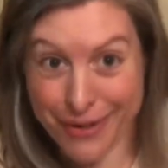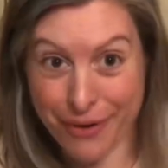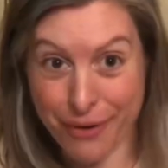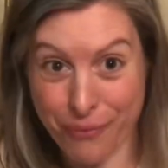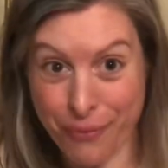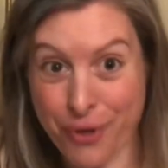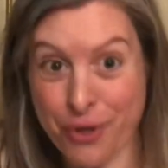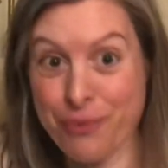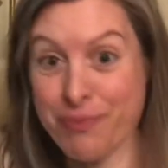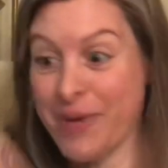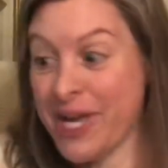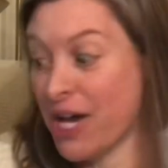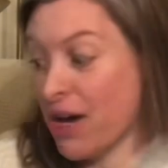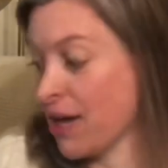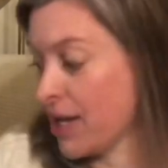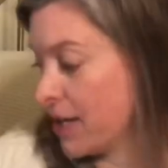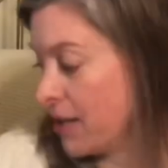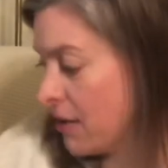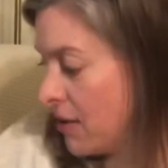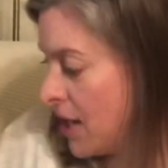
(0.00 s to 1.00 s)
root me
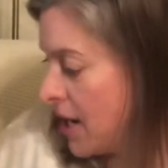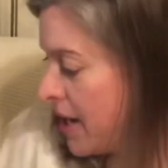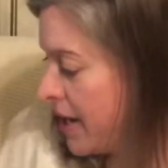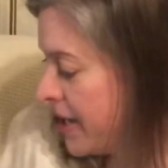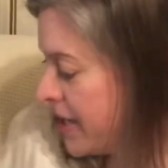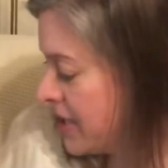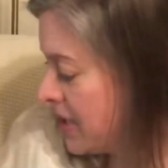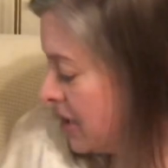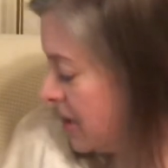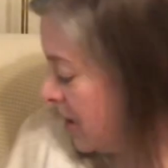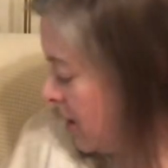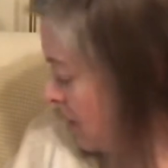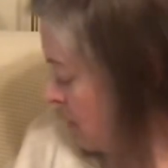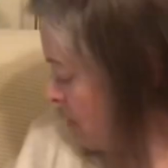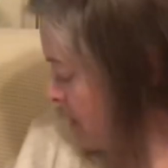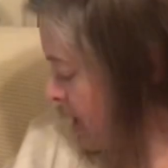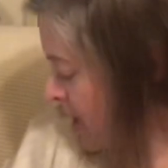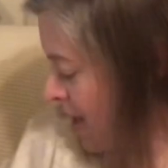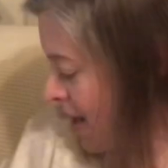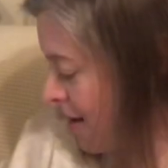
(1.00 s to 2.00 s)
on, okay? Here
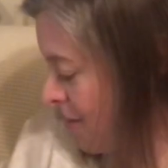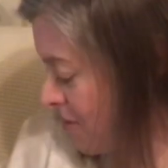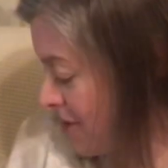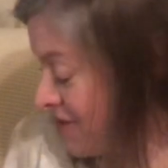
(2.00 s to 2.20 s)
we go.